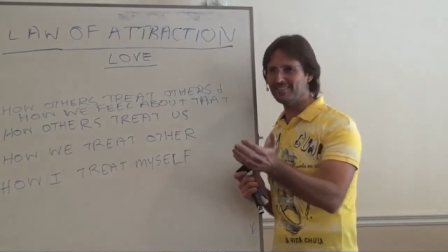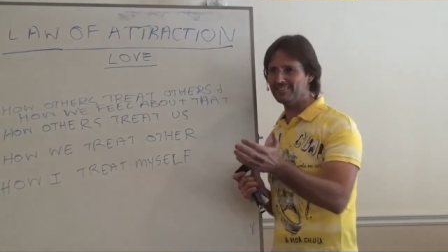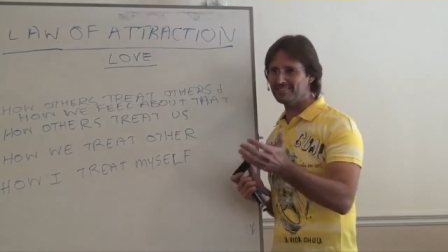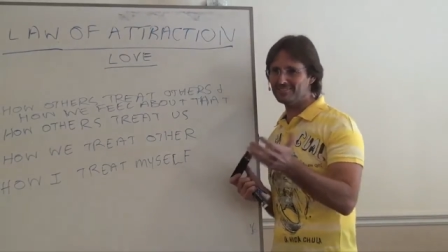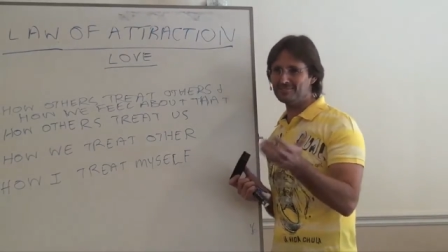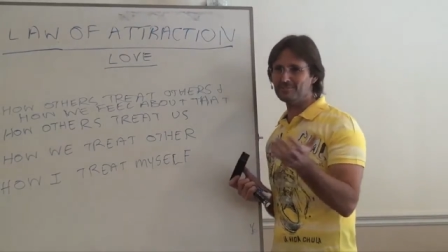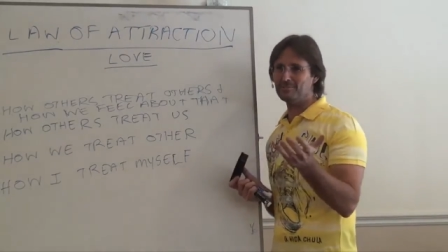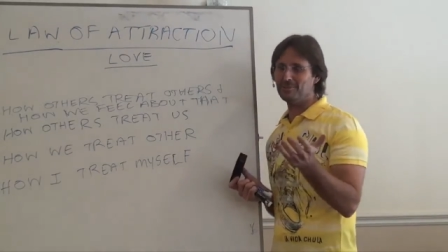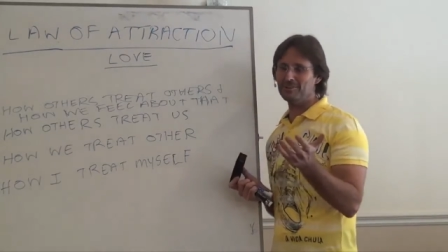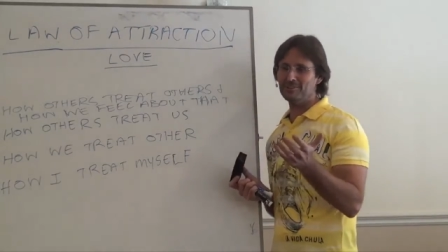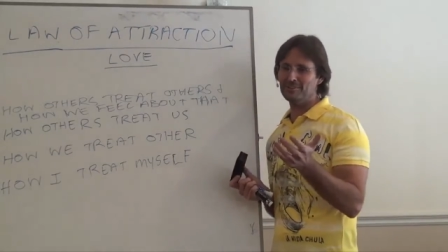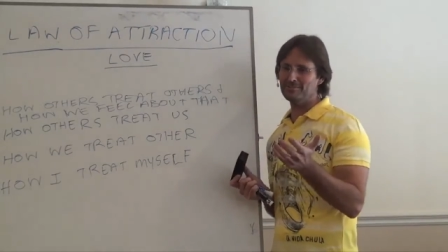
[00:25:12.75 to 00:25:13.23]

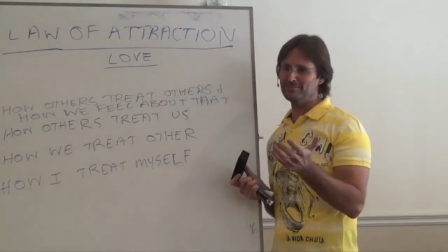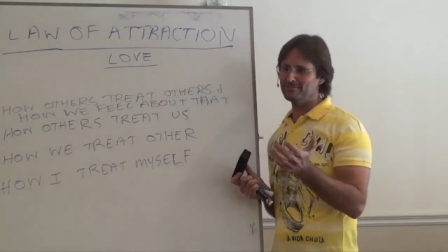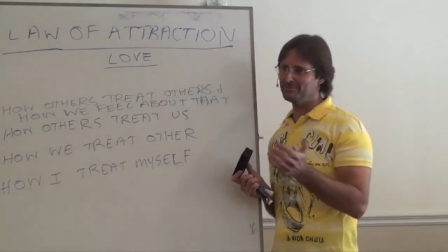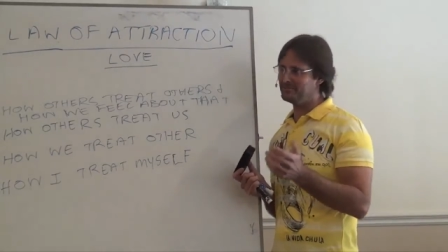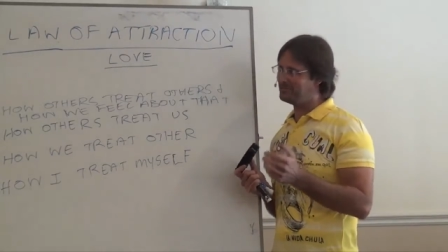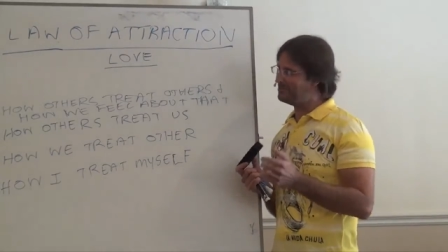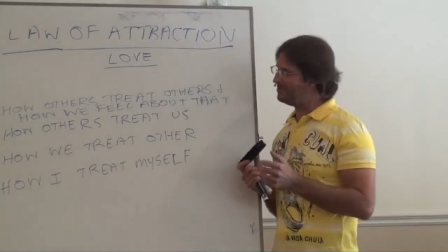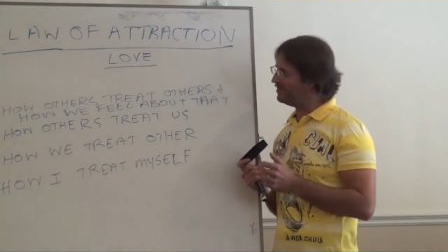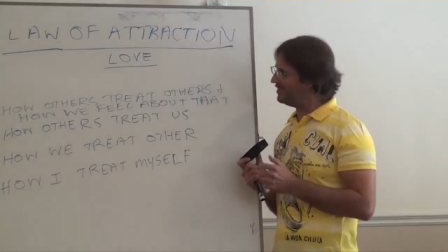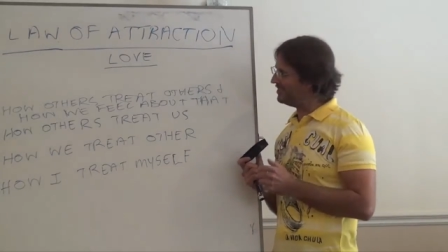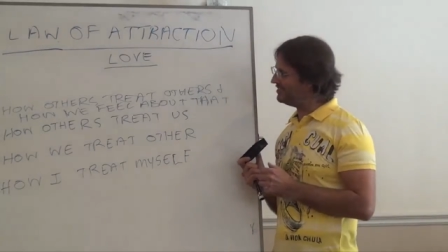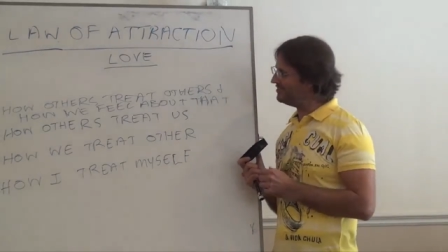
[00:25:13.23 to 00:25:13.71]
it's quite
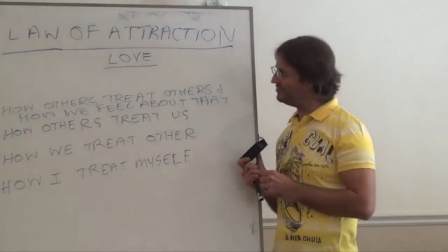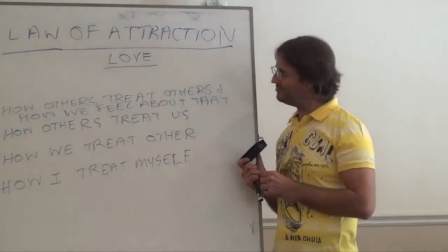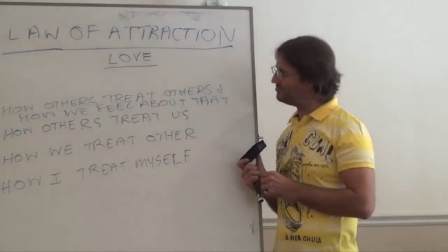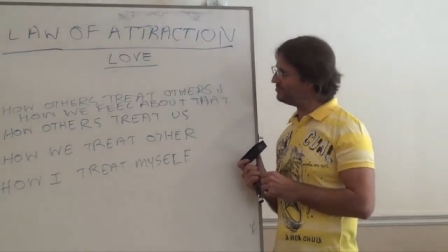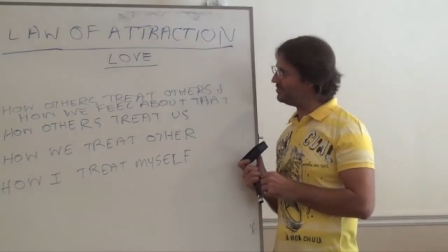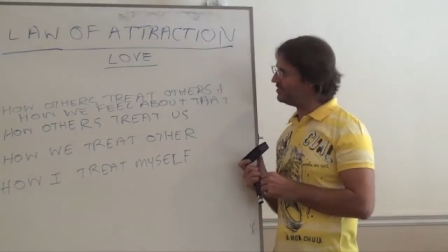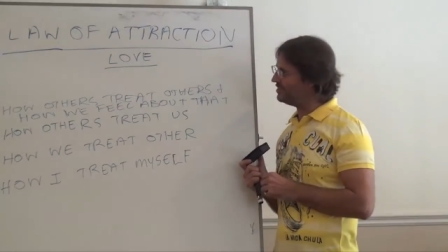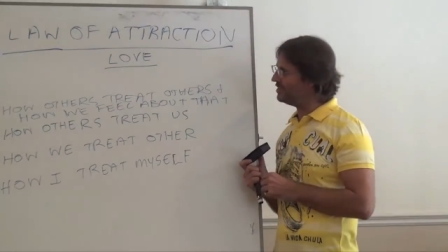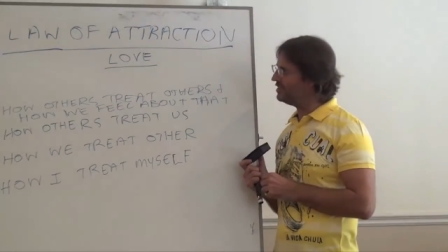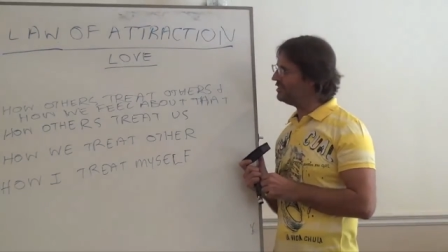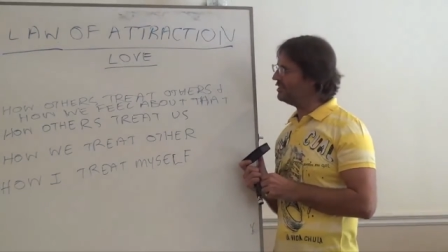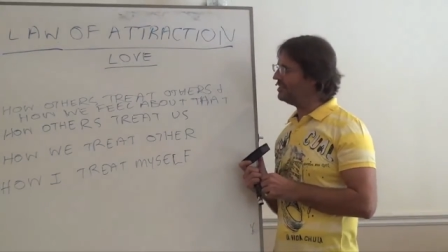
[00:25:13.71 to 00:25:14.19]
often quite
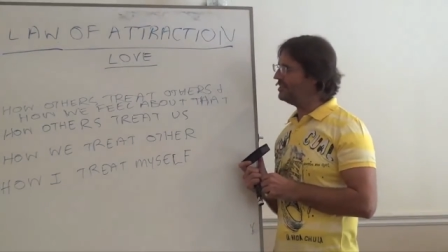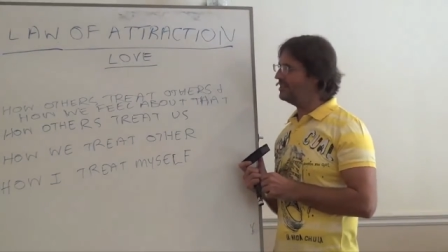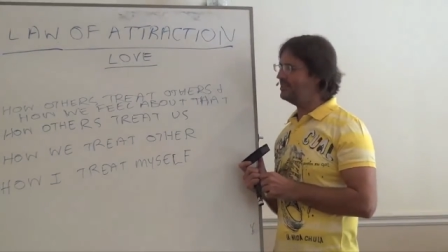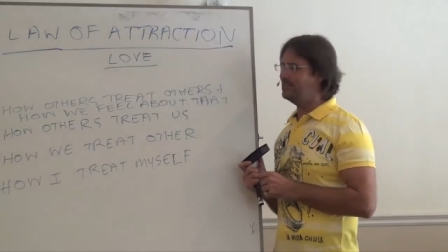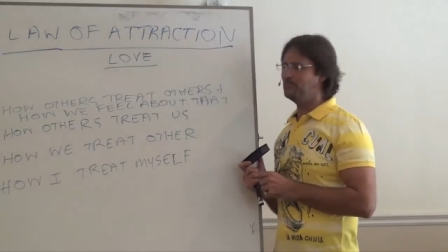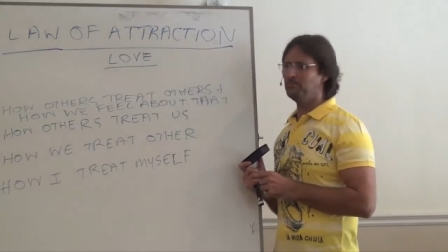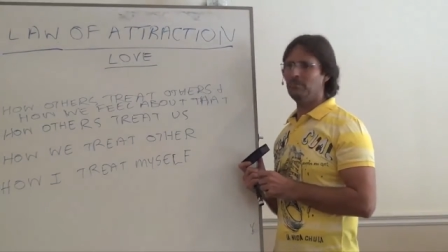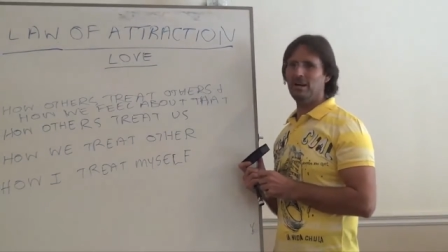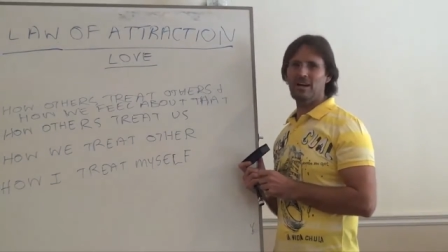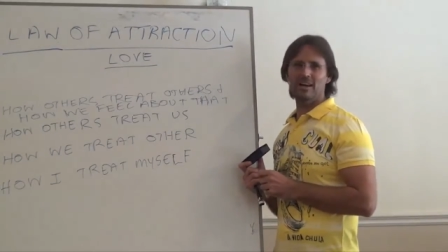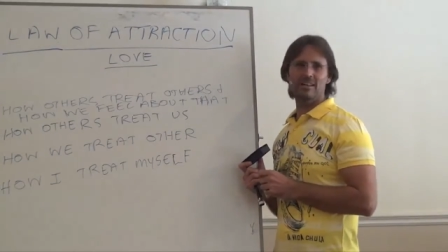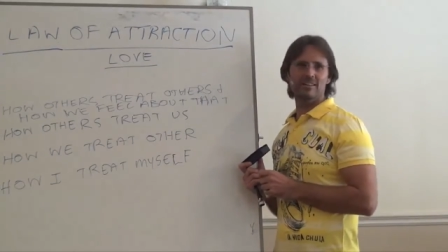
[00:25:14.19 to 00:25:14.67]
different.
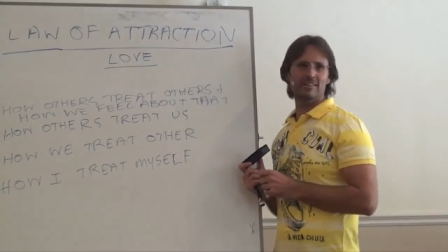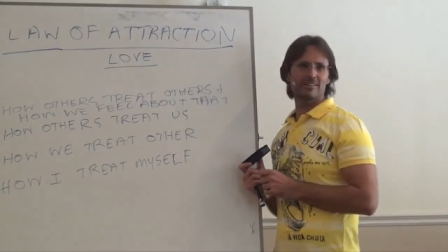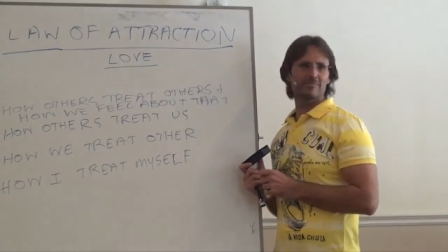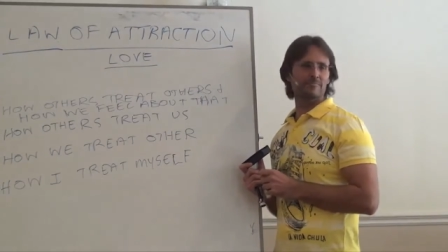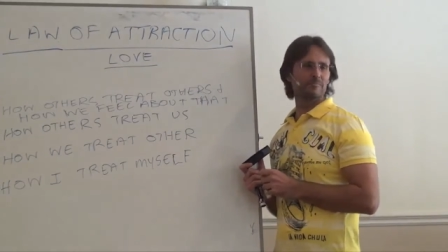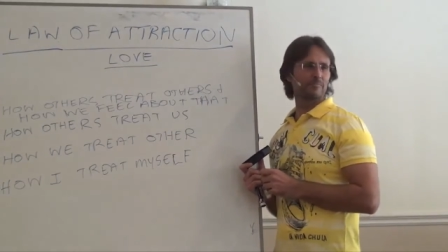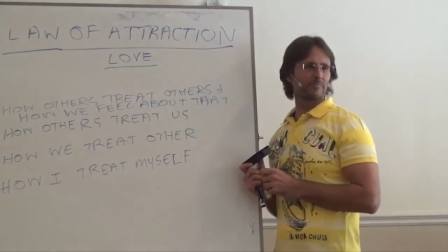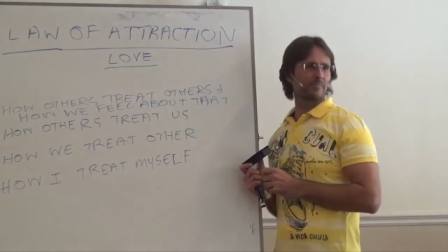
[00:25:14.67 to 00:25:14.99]
But